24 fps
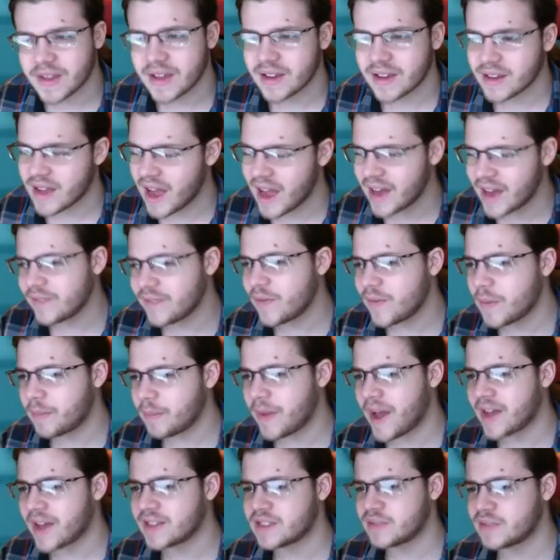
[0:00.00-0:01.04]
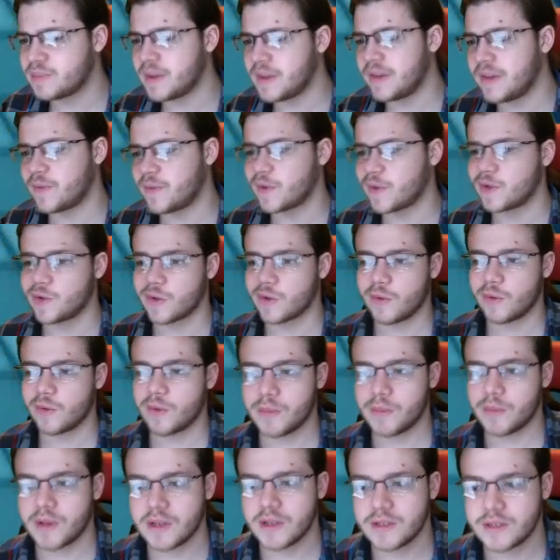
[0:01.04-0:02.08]
kind of a bad speed for Trick Room
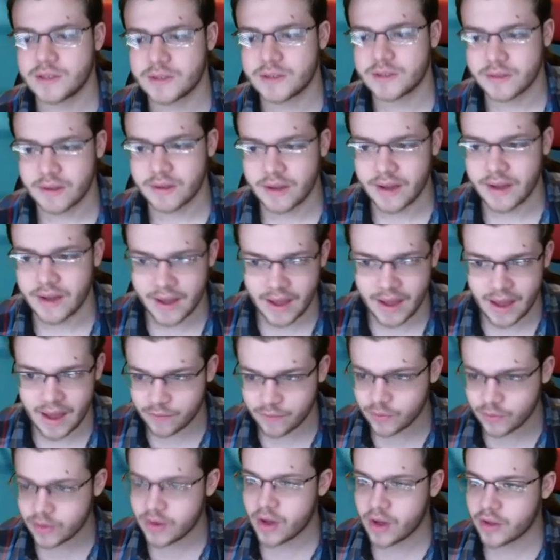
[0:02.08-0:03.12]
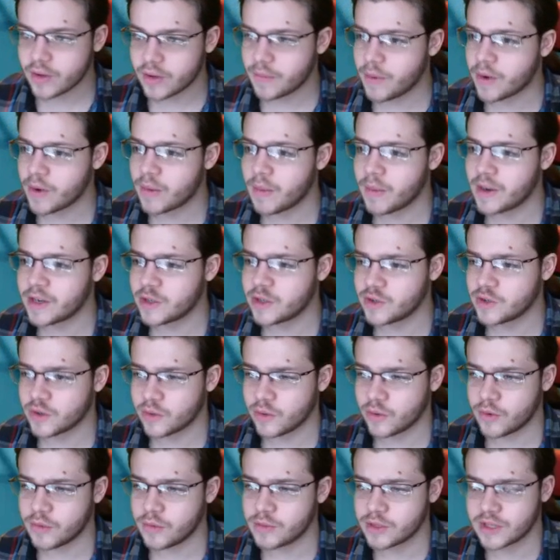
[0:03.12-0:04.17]
because every other Pokemon in Trick
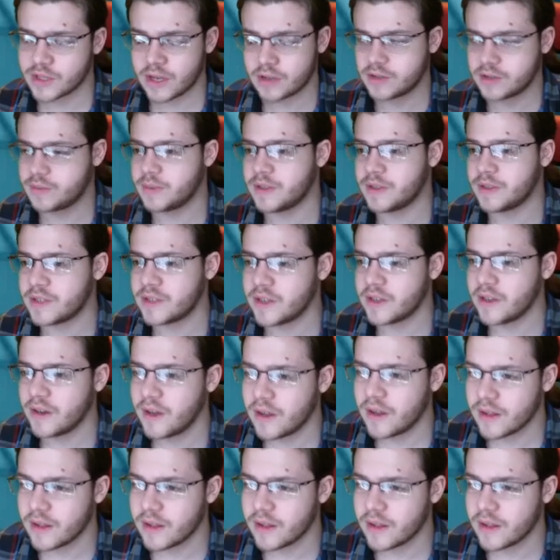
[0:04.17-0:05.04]
Room just outspeeds it.